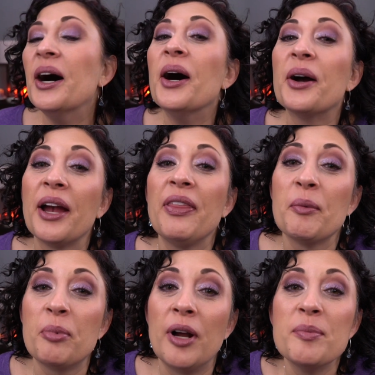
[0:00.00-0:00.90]
Okay,
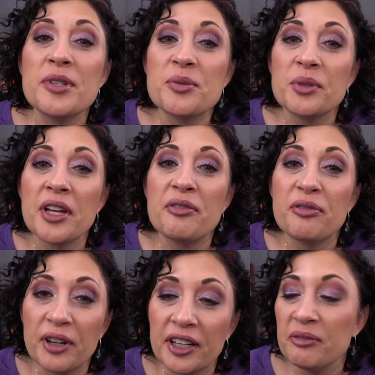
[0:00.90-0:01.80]
that prompt is really
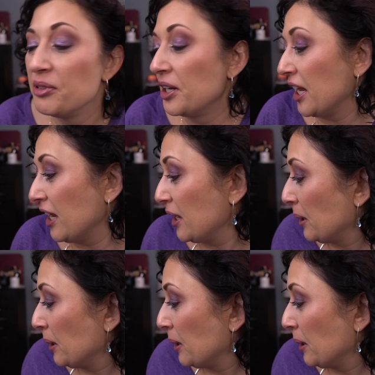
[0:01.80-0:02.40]
freaking funny.